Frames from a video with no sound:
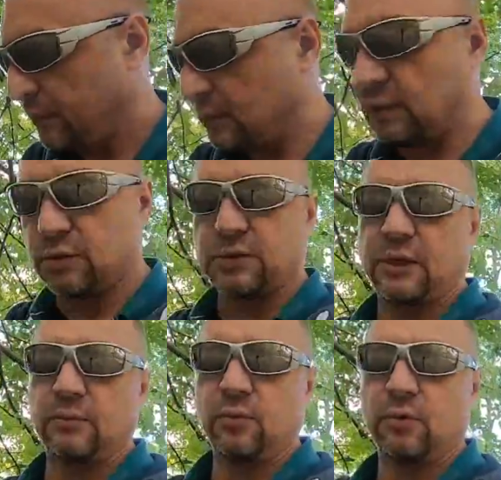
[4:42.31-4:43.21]
to
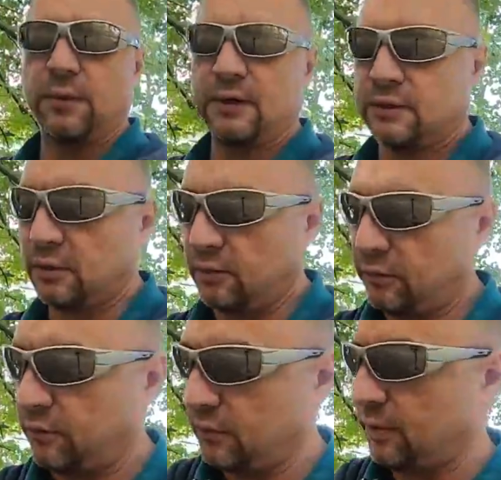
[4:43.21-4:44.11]
understand more myself
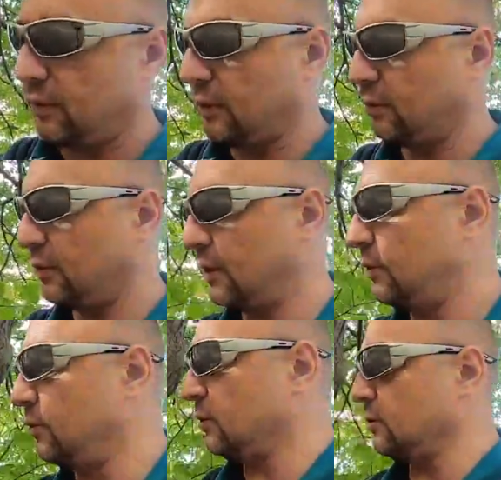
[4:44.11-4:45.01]
about how all that
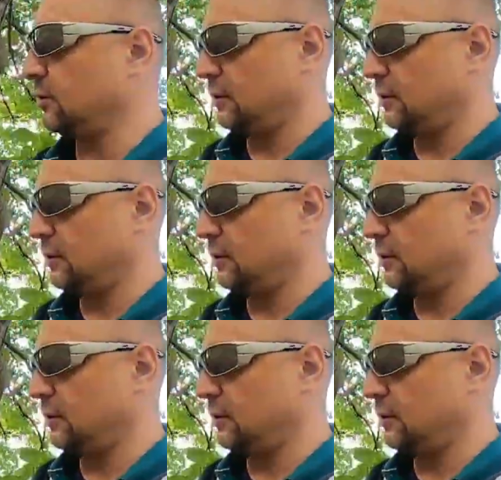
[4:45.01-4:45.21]
works.